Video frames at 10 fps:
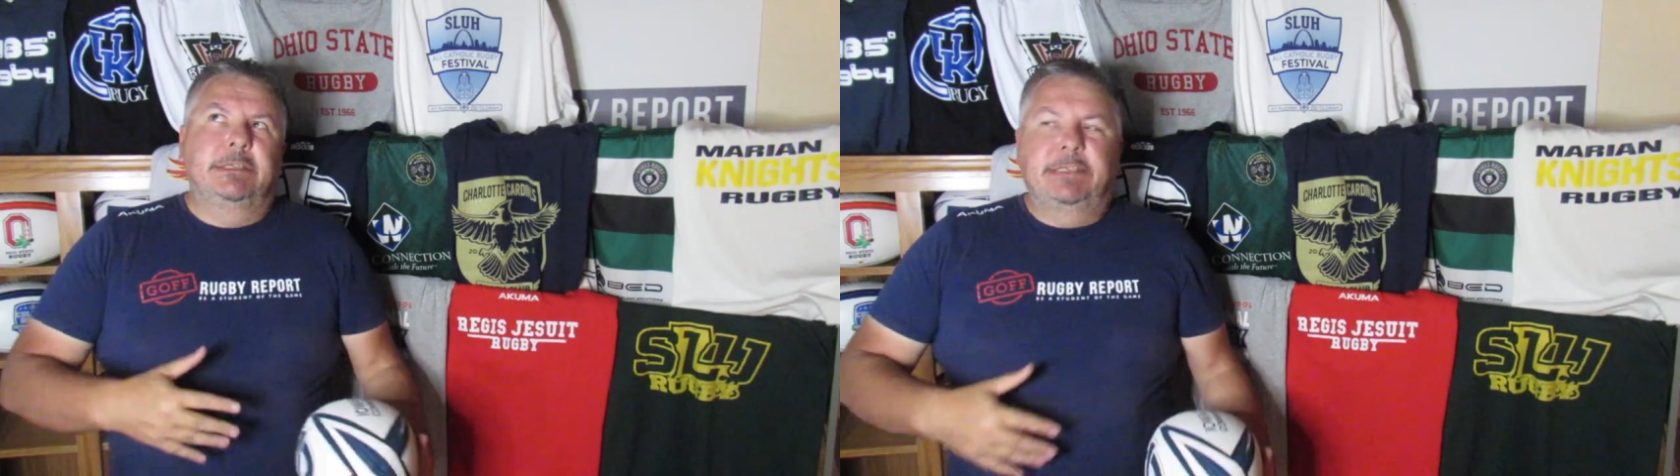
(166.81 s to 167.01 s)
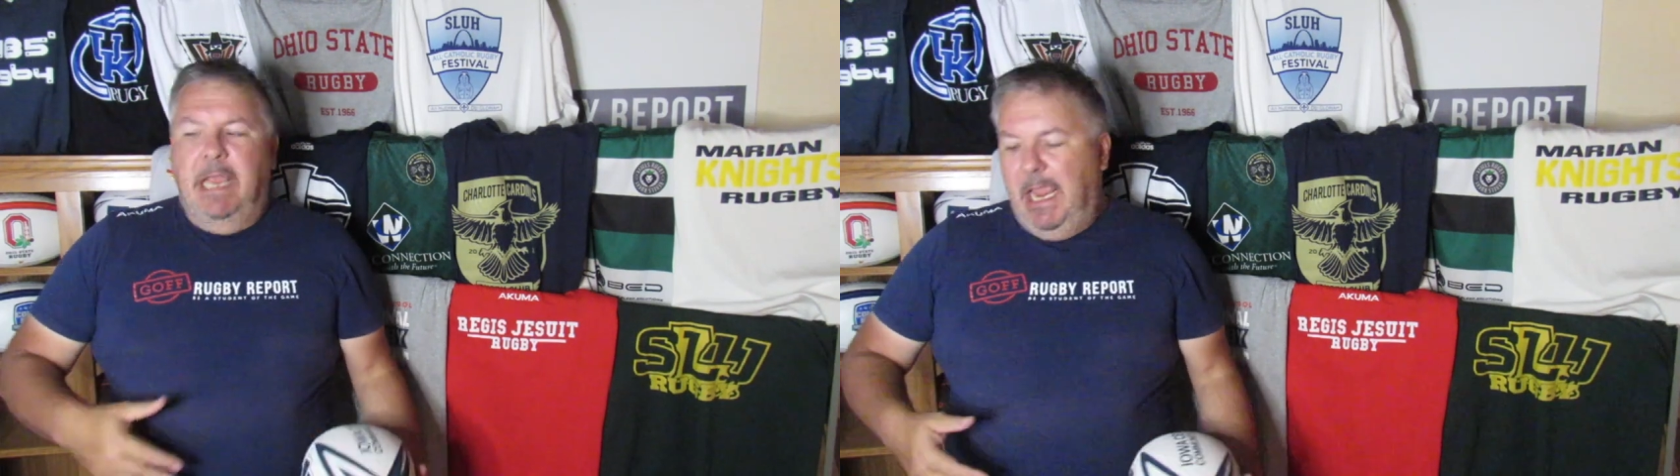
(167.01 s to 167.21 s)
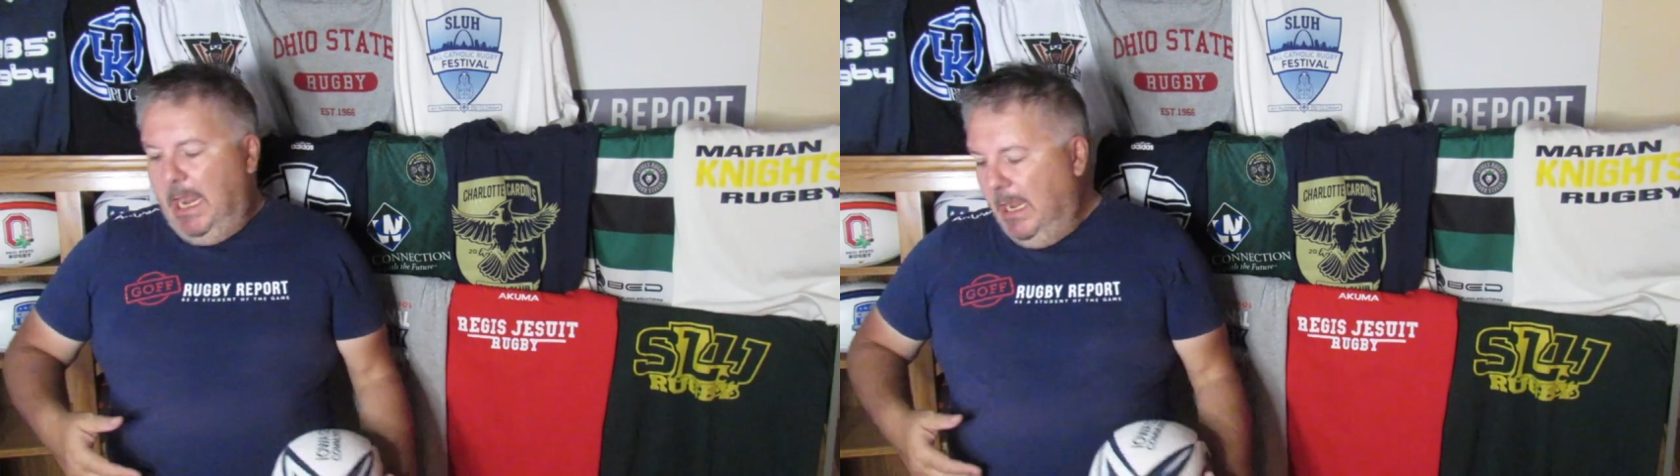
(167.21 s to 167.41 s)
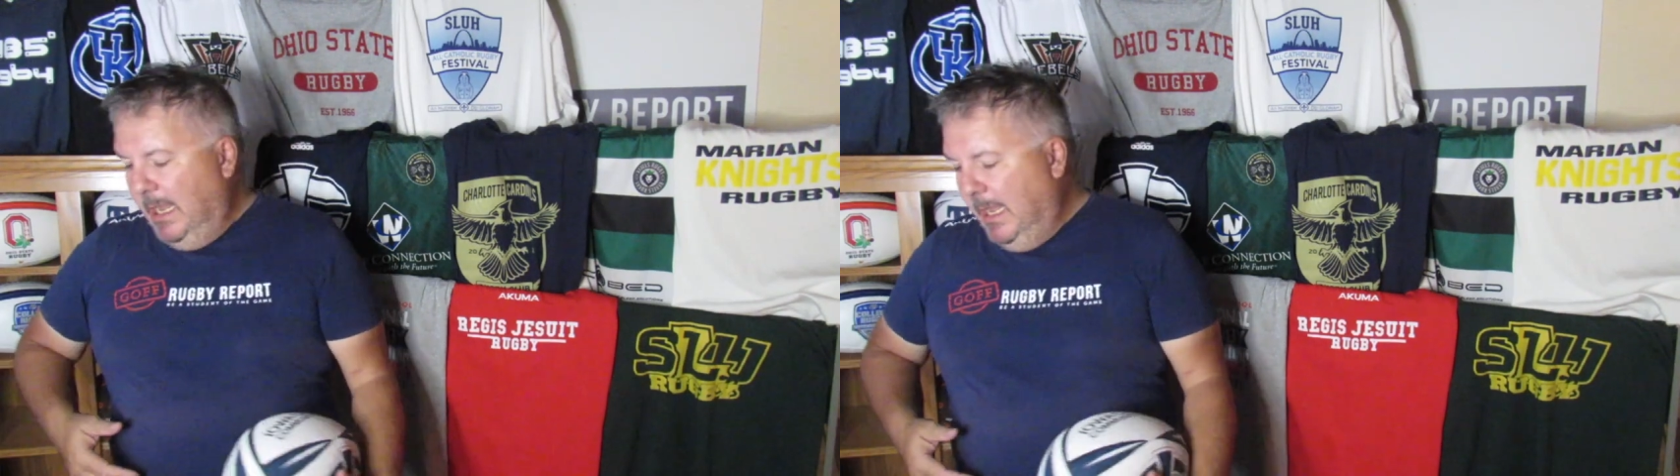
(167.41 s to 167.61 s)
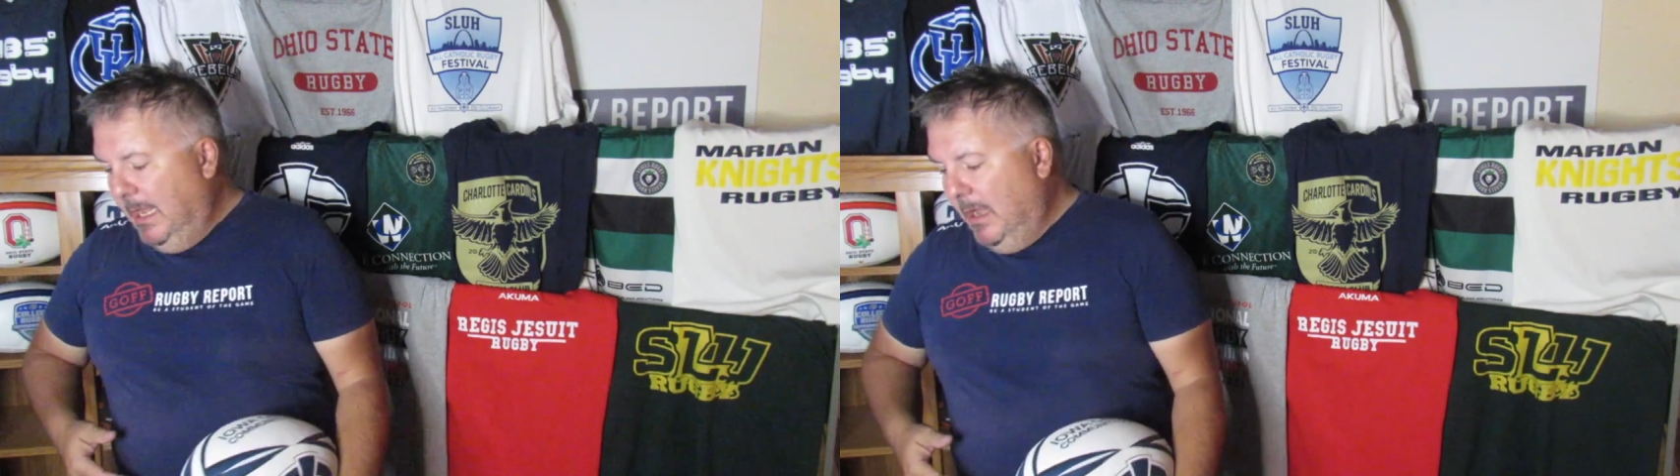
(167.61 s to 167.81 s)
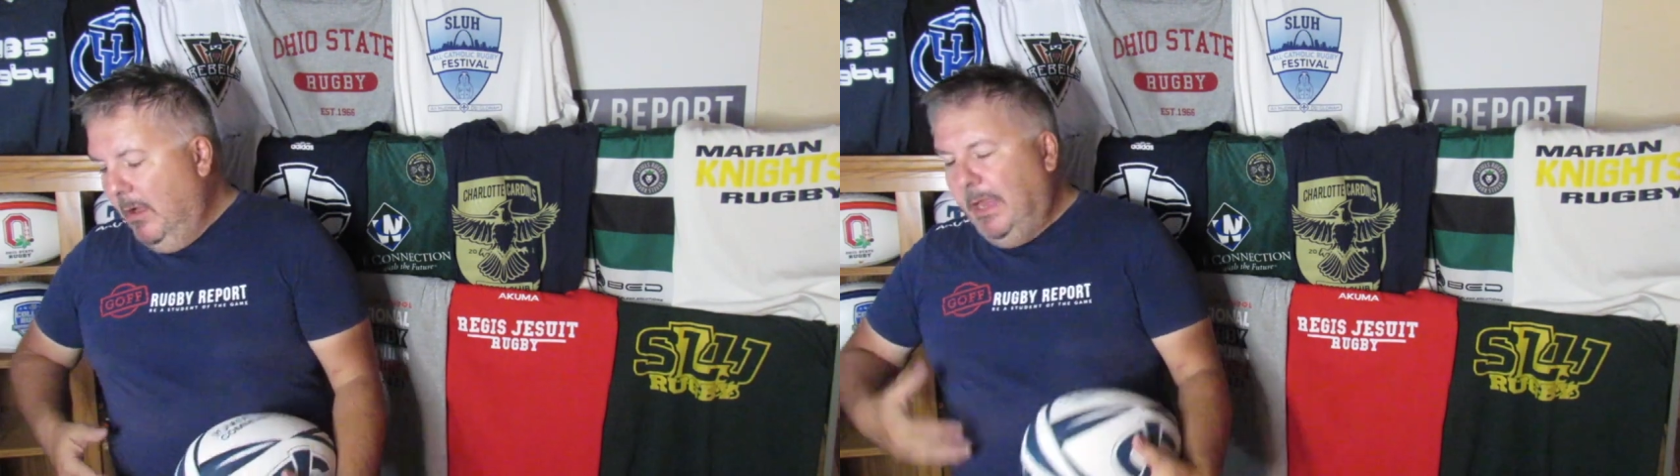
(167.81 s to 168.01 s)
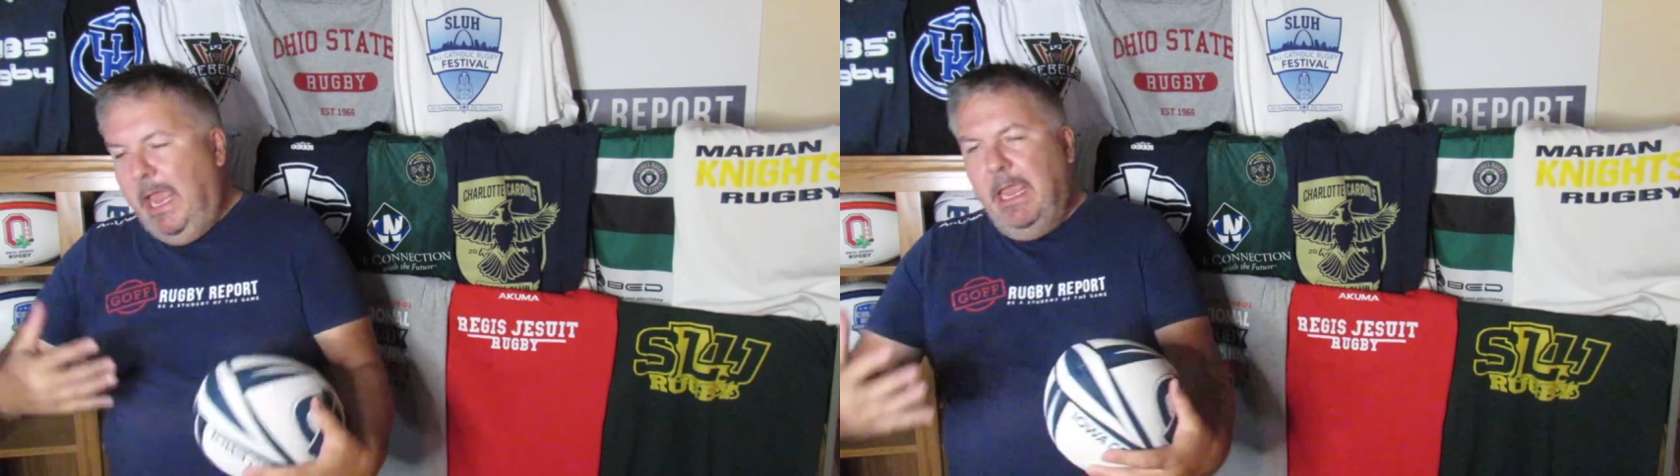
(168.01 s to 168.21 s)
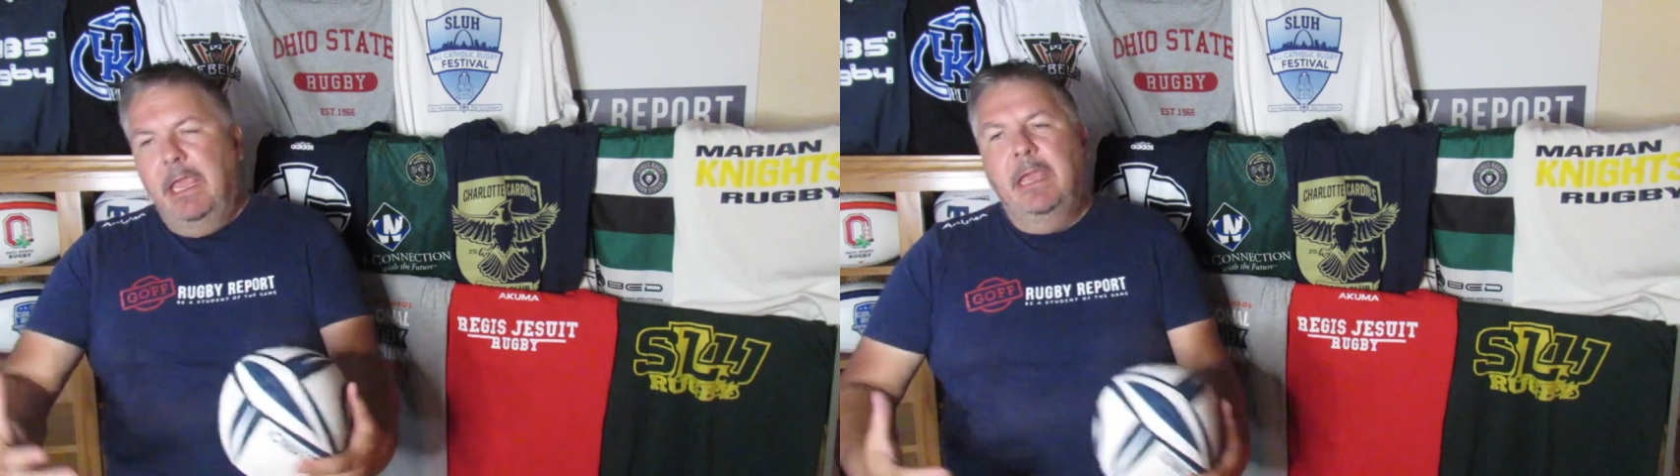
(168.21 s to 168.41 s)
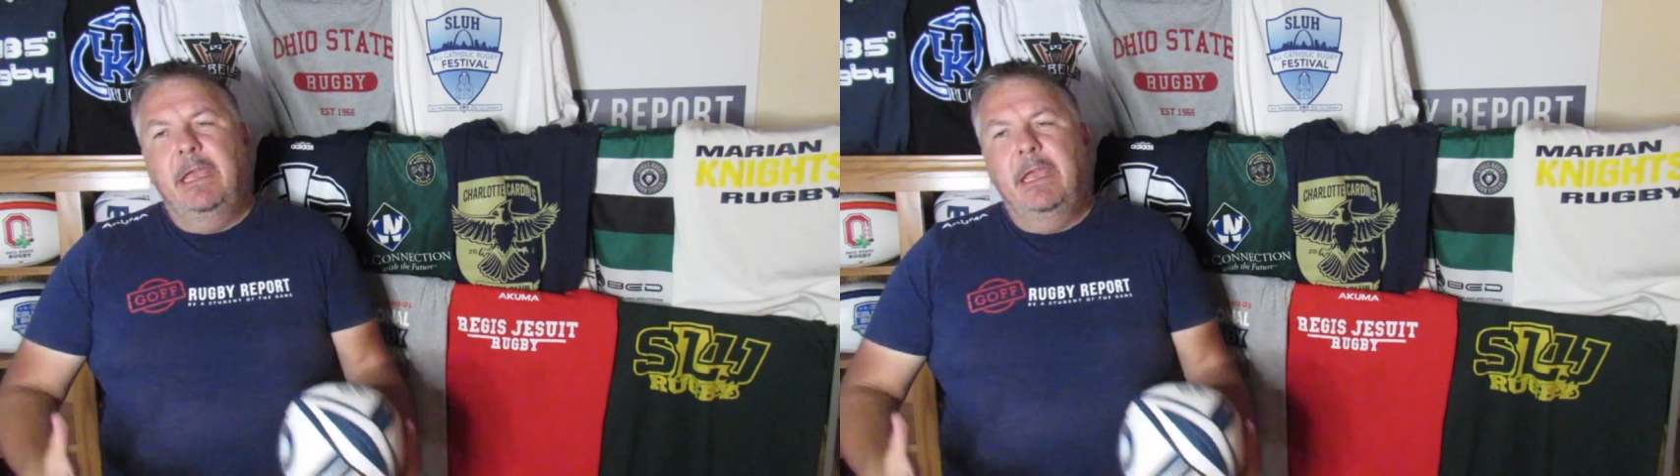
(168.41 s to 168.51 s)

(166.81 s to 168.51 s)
to say, okay,